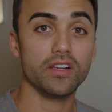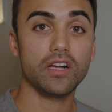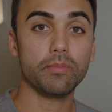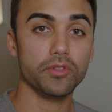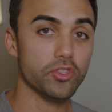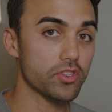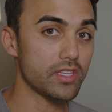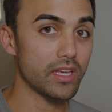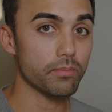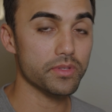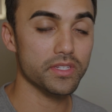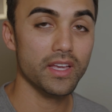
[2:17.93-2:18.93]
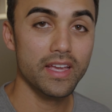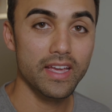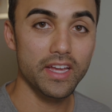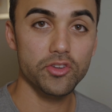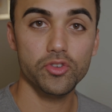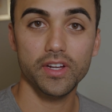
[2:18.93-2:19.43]
couple tips
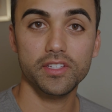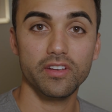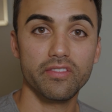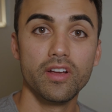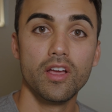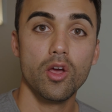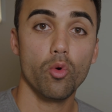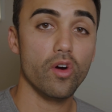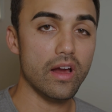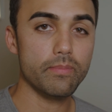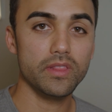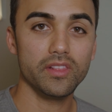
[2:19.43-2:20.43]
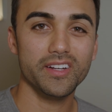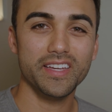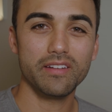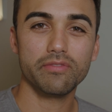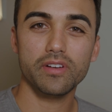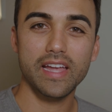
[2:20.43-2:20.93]
and tricks of where I've been
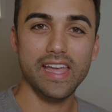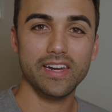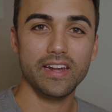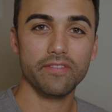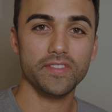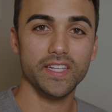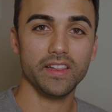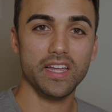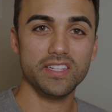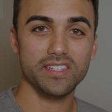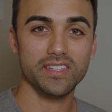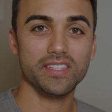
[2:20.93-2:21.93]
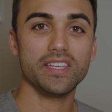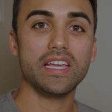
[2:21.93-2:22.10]
looking for Canon FD lenses.